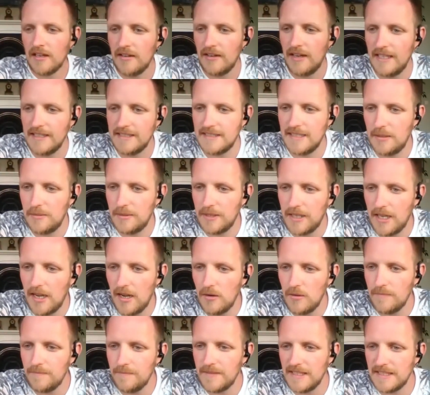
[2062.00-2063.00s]
Right, there we
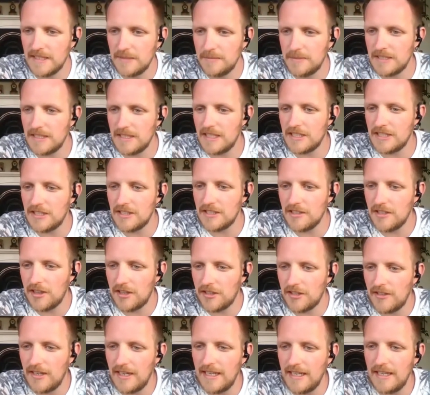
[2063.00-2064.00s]
go. Into position,
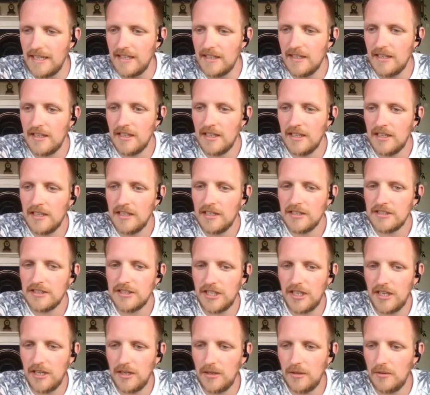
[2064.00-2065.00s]
3,
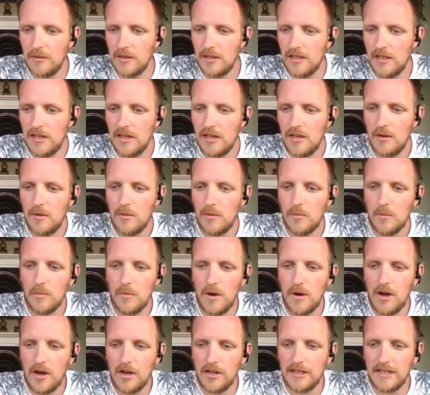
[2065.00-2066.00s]
2,
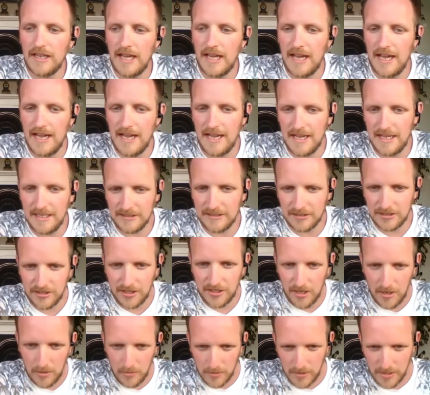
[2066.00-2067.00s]
1, and
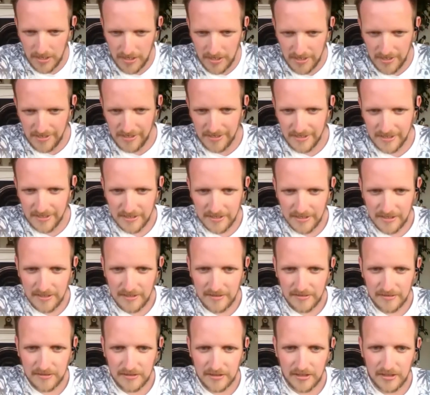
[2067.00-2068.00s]
go.
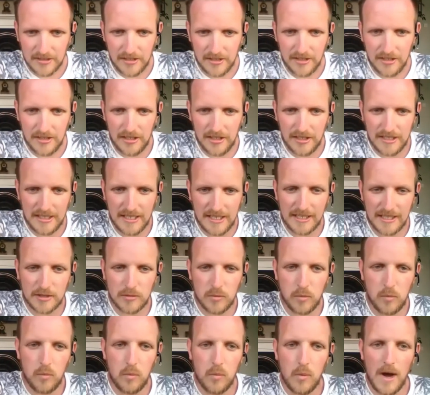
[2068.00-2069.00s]
Good,
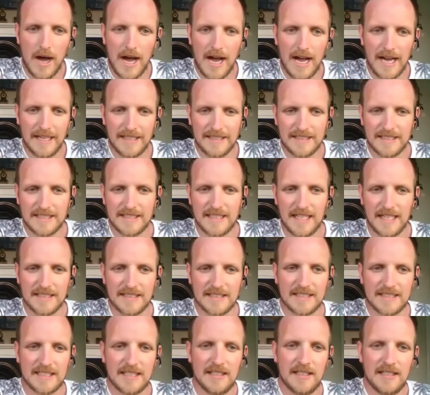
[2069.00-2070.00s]
nice wide
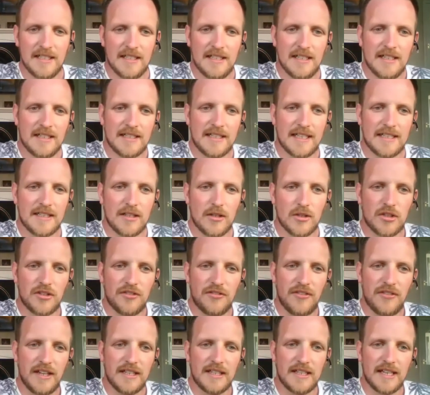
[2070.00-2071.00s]
stance. Get those
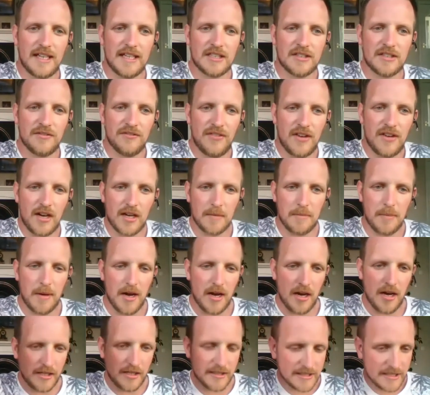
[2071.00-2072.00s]
feet nice and far
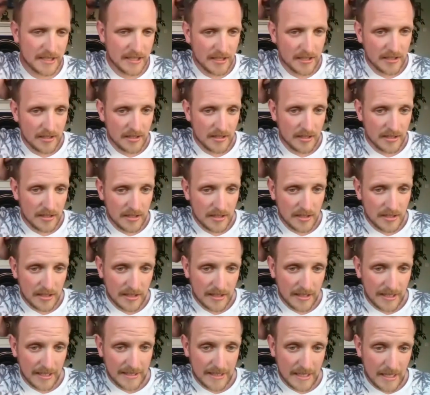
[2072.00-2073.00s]
apart.
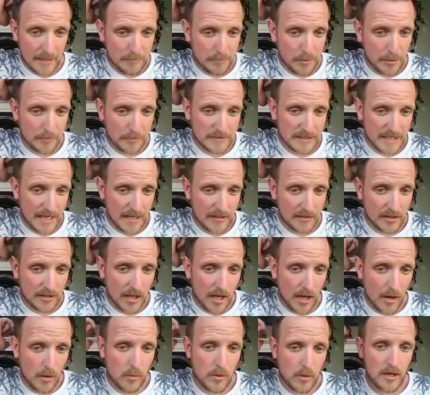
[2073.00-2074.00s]
Get that bum down
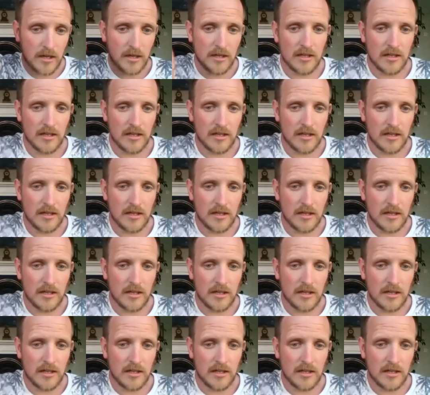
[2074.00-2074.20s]
low.